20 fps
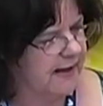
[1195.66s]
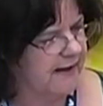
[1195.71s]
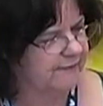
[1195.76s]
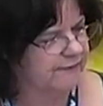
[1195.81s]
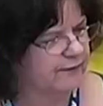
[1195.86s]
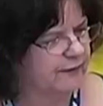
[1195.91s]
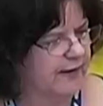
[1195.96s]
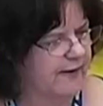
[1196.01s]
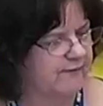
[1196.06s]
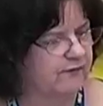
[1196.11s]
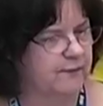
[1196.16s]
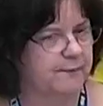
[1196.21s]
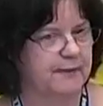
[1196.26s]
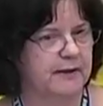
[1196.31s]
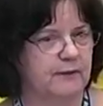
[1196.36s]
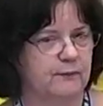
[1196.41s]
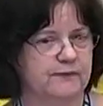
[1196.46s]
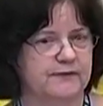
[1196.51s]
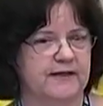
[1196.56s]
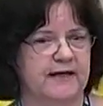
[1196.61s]
after
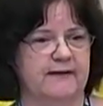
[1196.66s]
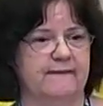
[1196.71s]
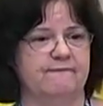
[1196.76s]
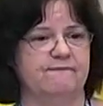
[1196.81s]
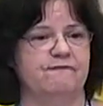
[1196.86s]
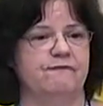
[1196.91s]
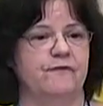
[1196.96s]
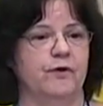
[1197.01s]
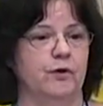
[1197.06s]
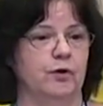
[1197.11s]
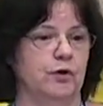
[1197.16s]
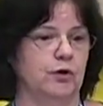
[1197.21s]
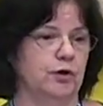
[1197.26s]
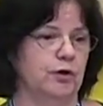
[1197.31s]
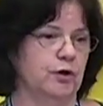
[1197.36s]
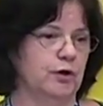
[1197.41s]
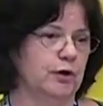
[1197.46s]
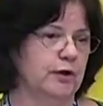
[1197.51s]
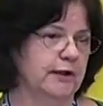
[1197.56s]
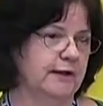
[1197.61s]
everybody was getting
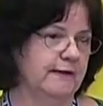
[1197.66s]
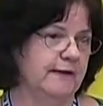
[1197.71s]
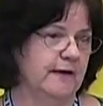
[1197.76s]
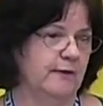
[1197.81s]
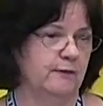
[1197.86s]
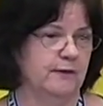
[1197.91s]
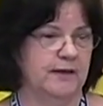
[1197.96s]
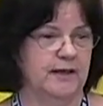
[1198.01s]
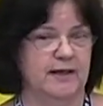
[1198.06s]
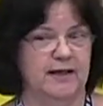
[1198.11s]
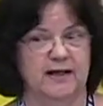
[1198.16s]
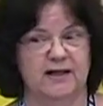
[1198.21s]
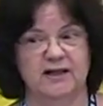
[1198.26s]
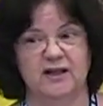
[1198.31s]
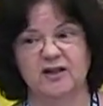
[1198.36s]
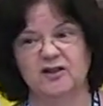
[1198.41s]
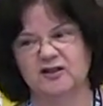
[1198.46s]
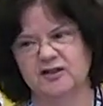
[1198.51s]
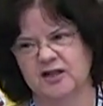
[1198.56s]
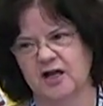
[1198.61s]
old and they were getting a
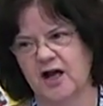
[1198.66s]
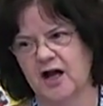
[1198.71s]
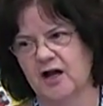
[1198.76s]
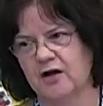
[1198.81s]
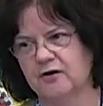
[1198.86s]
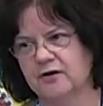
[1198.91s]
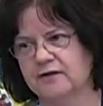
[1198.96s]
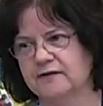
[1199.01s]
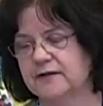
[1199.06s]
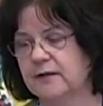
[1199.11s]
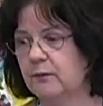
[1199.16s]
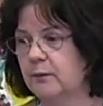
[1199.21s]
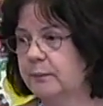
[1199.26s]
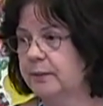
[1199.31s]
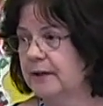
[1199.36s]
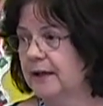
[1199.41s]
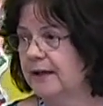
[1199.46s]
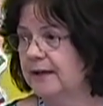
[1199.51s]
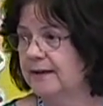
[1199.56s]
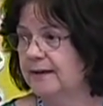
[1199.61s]
little tired because they were
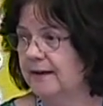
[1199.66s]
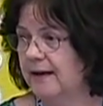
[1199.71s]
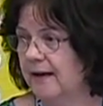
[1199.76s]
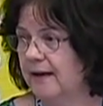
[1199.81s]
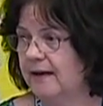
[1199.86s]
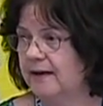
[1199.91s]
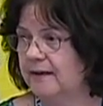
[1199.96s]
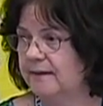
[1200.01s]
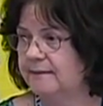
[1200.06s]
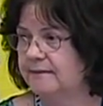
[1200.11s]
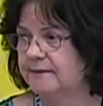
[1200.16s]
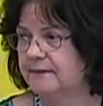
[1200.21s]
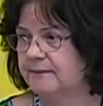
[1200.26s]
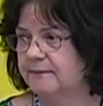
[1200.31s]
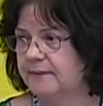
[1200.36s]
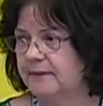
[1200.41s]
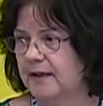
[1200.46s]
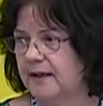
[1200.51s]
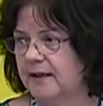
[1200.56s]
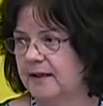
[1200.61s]
playing games and
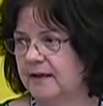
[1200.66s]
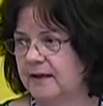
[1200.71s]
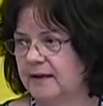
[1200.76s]
playing